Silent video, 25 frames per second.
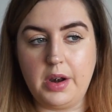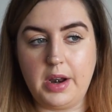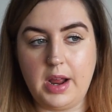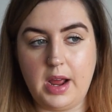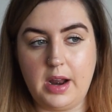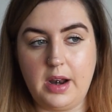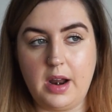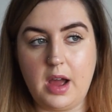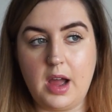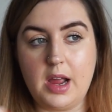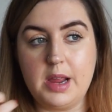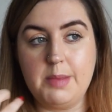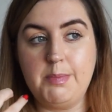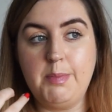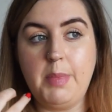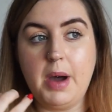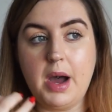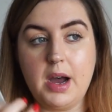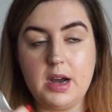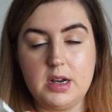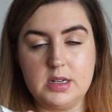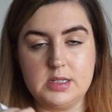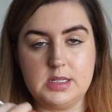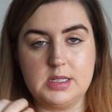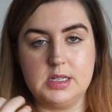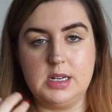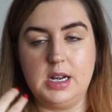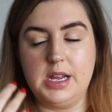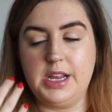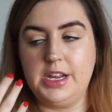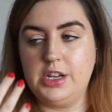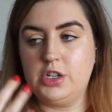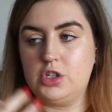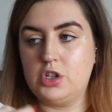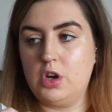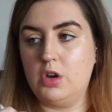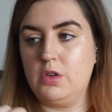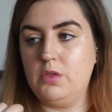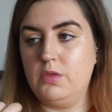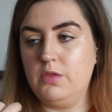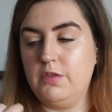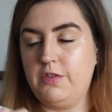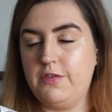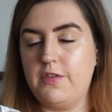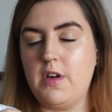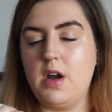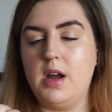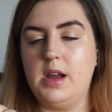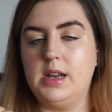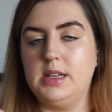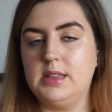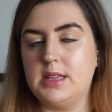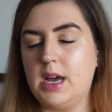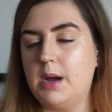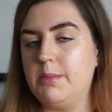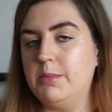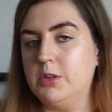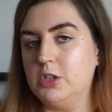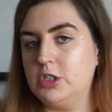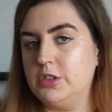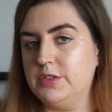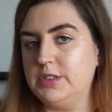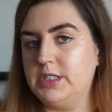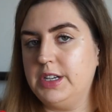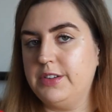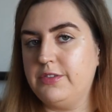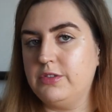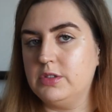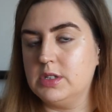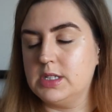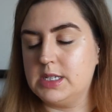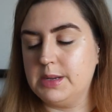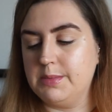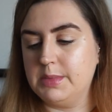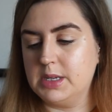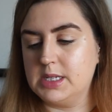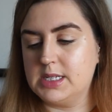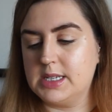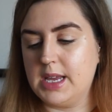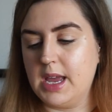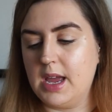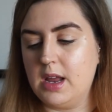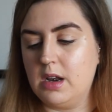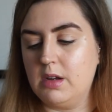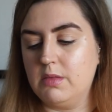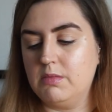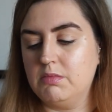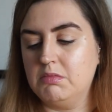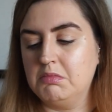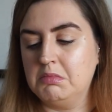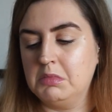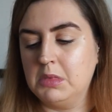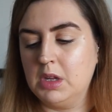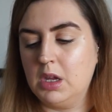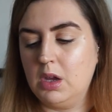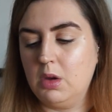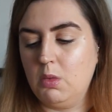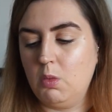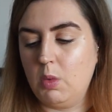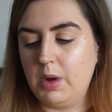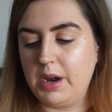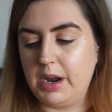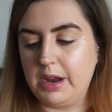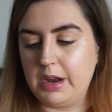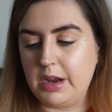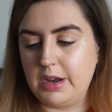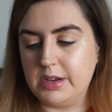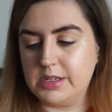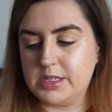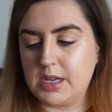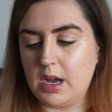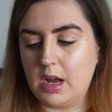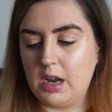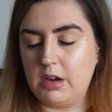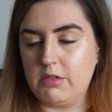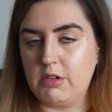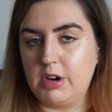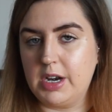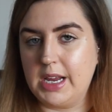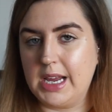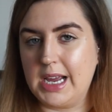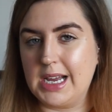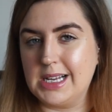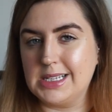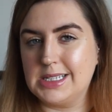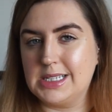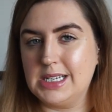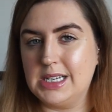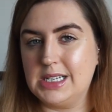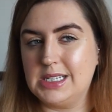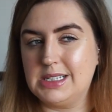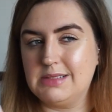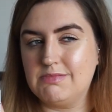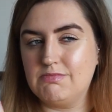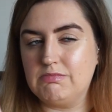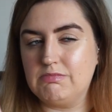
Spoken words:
and I personally don't find that much of a difference in my skin when I use Hyaluronic Acid.